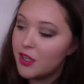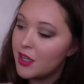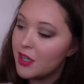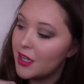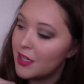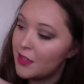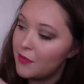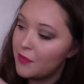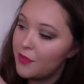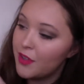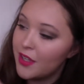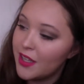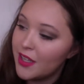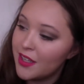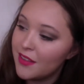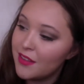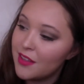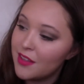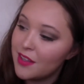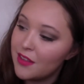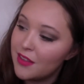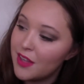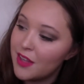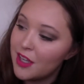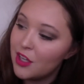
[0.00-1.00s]
and I feel like
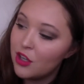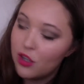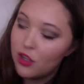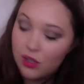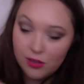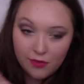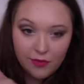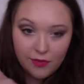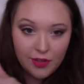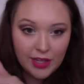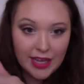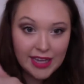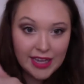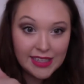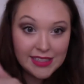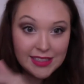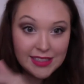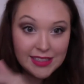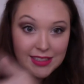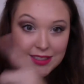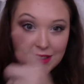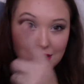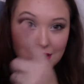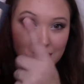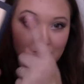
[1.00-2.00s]
that they could have
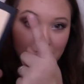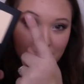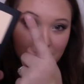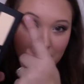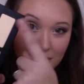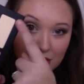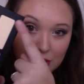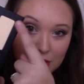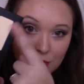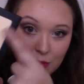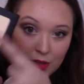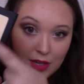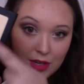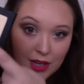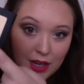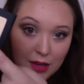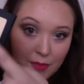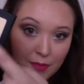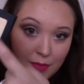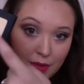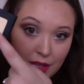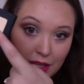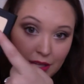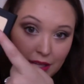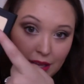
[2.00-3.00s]
lightened this one
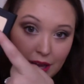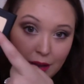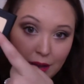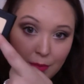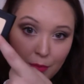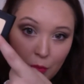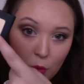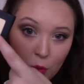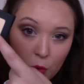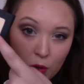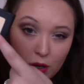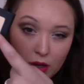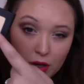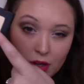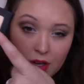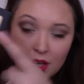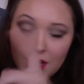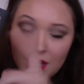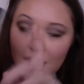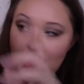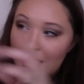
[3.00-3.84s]
up a lot more